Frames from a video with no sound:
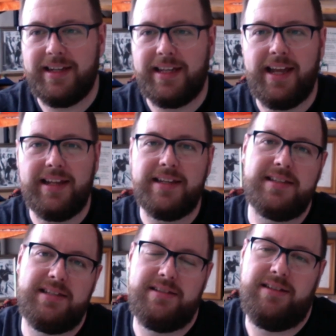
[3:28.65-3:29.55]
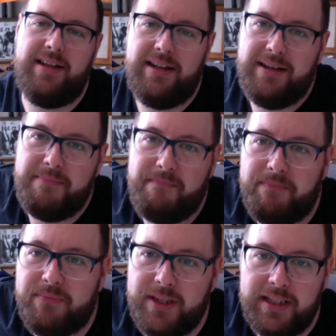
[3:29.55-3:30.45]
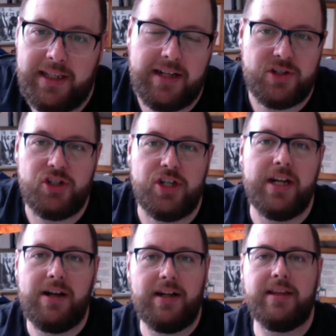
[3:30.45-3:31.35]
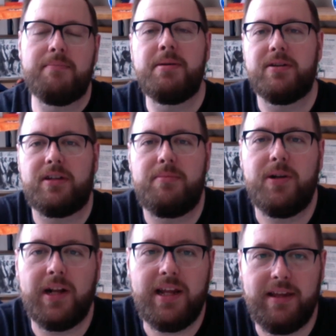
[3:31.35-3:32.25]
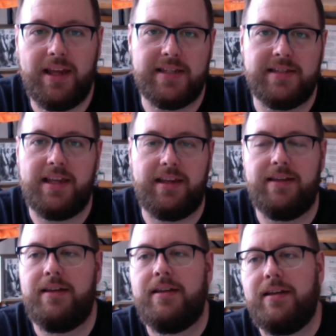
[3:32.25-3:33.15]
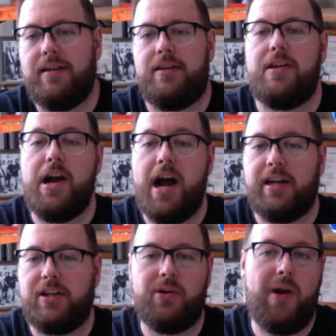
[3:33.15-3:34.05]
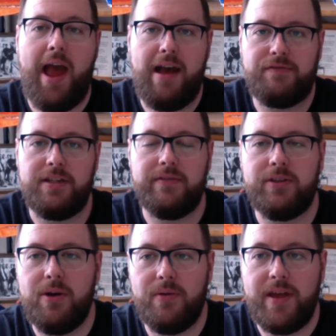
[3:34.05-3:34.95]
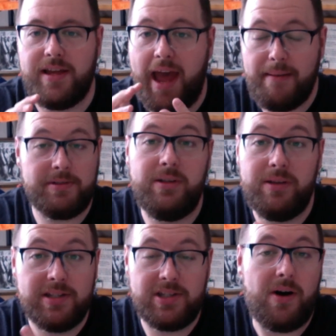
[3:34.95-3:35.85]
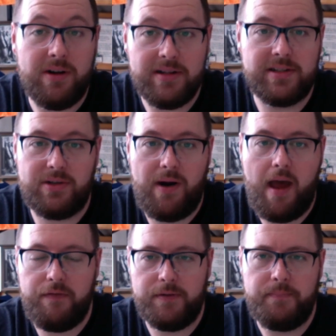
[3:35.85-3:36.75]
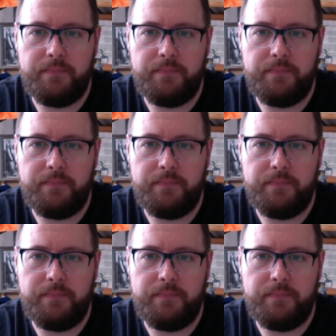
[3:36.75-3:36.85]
It kind of gets kind of shit on in the beer community as like not craft, even though they absolutely started as craft.